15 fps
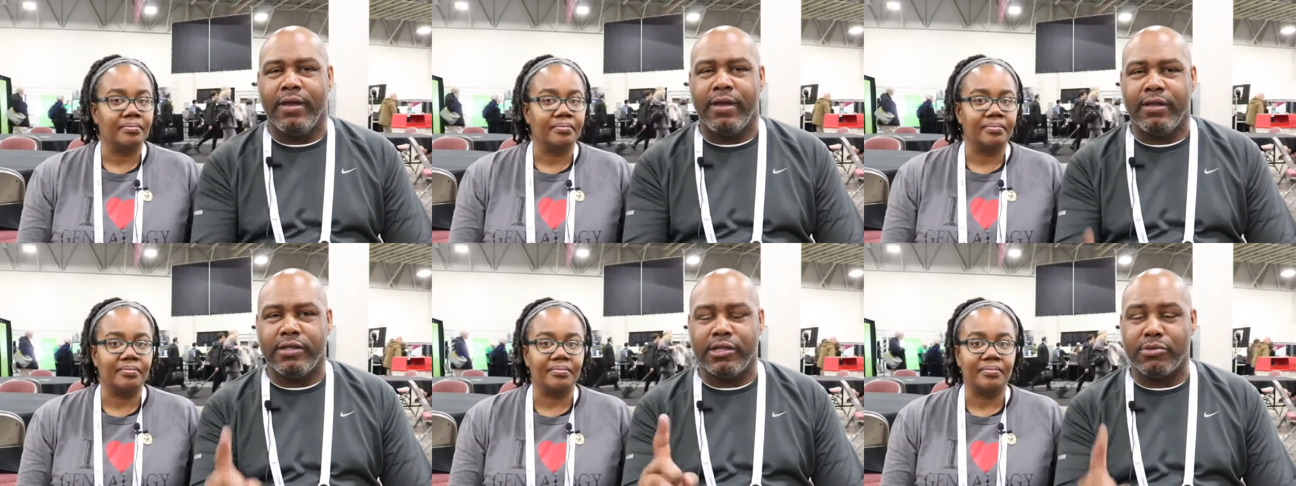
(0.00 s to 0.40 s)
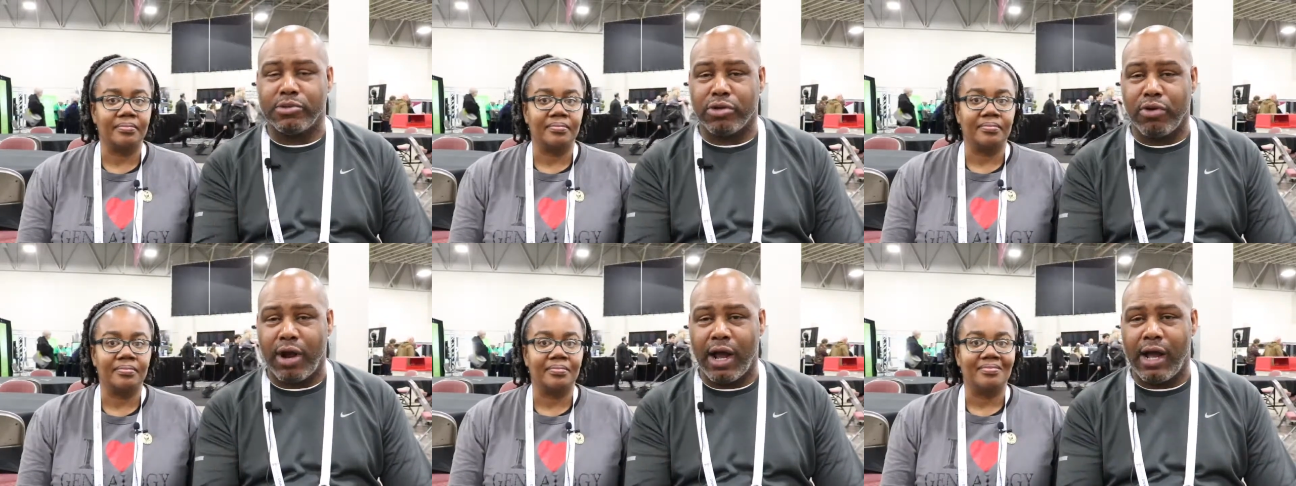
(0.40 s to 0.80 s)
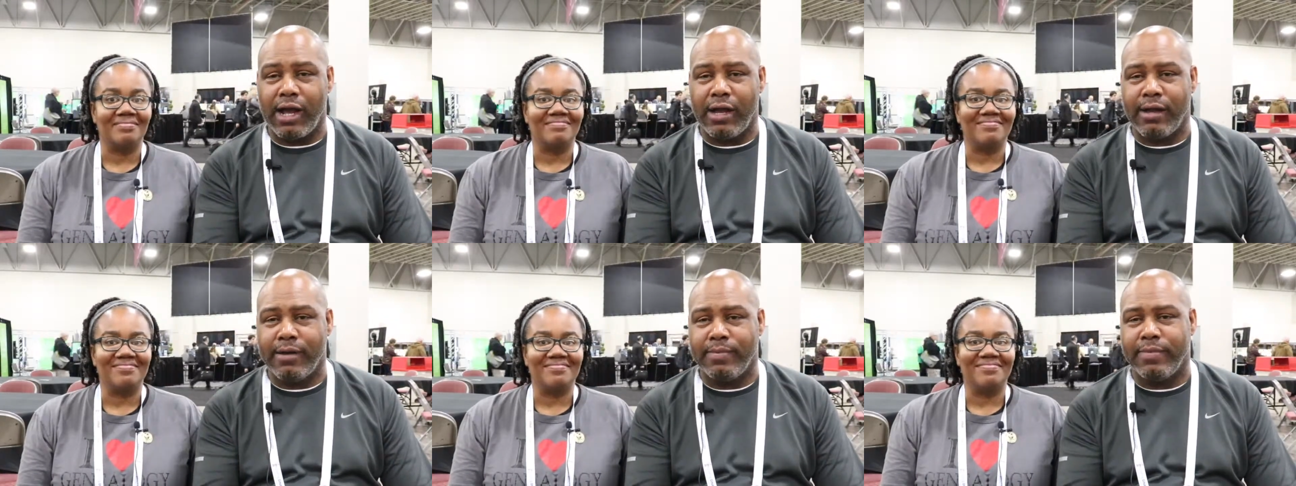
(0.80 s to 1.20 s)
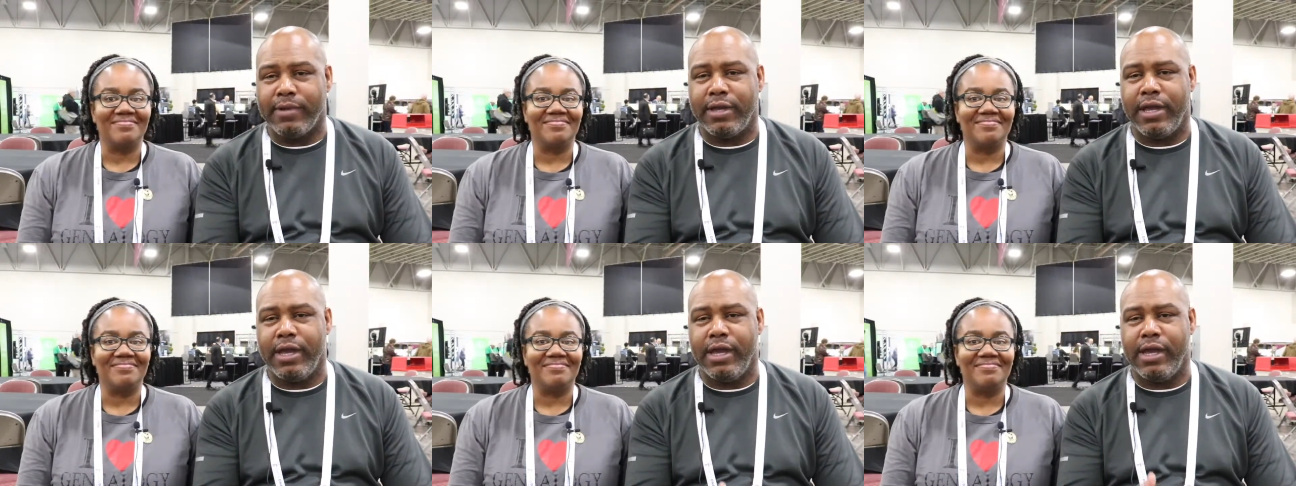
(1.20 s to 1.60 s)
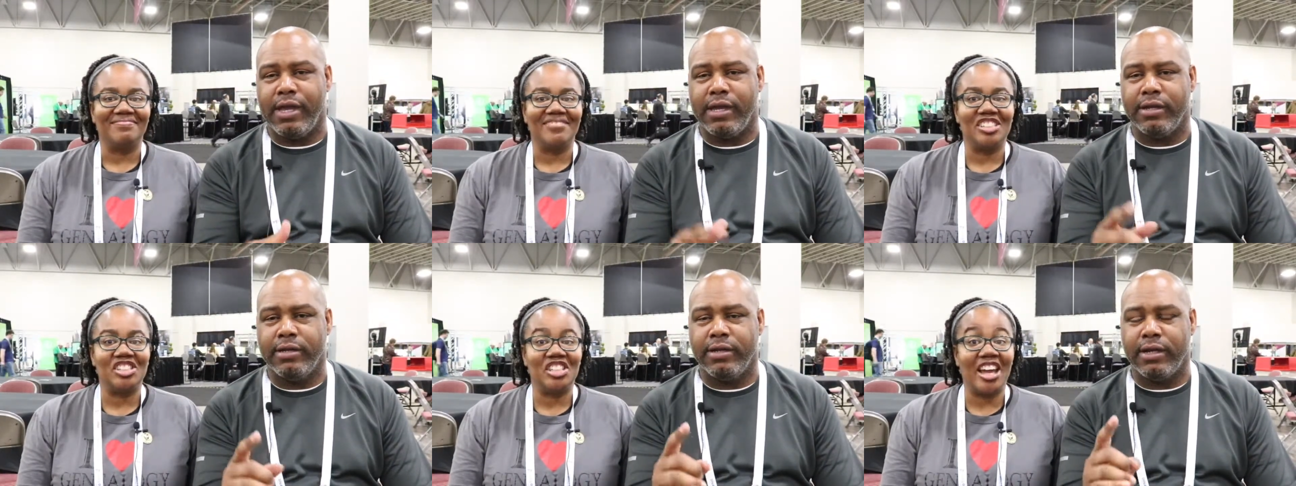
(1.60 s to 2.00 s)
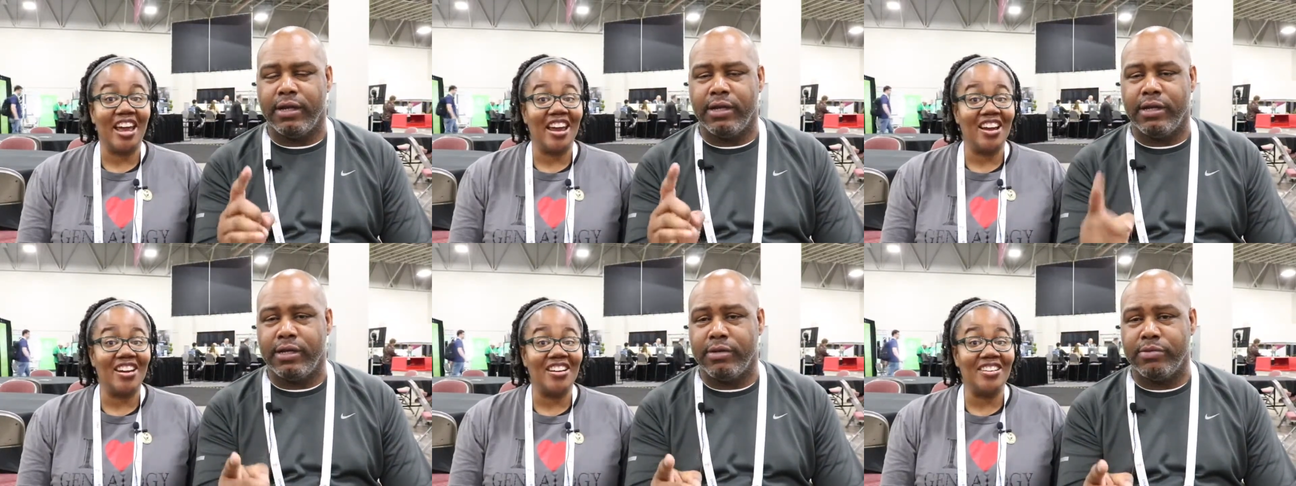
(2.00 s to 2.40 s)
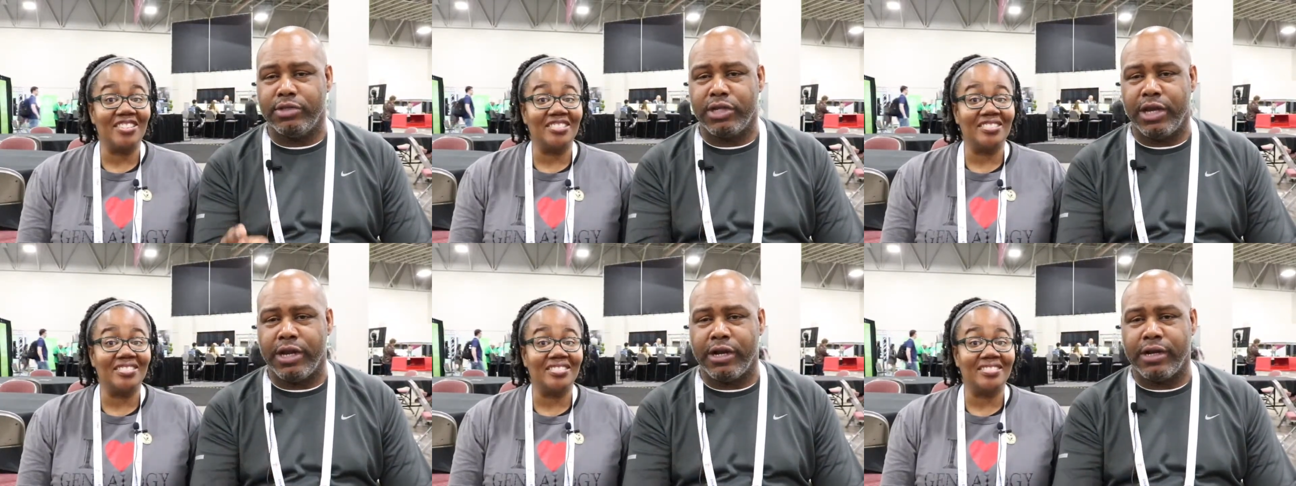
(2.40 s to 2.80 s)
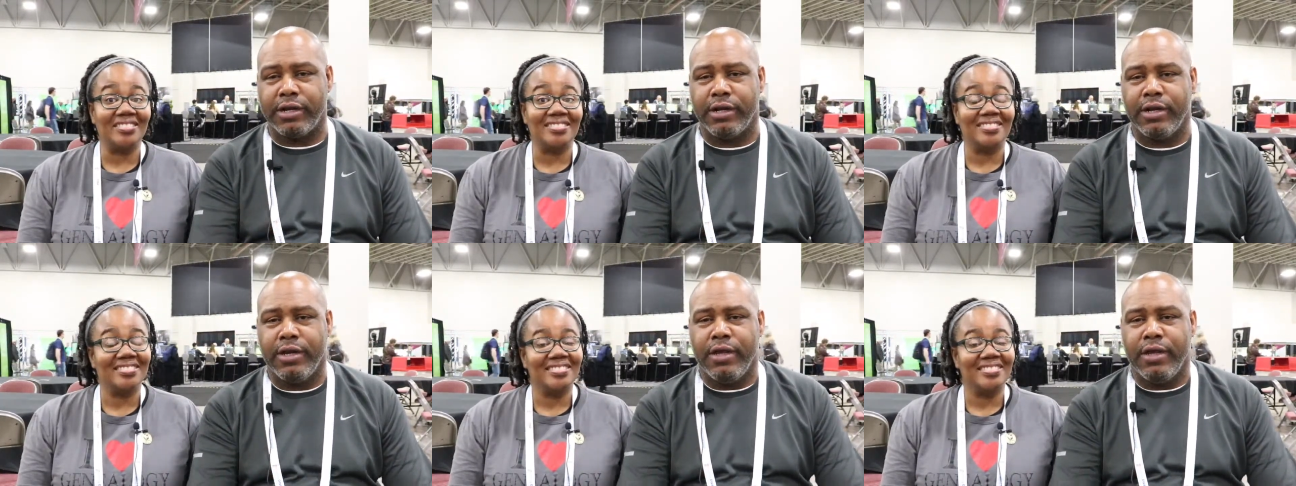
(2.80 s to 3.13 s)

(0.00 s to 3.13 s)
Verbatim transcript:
Speaker 1: Subscribe and share. Um, share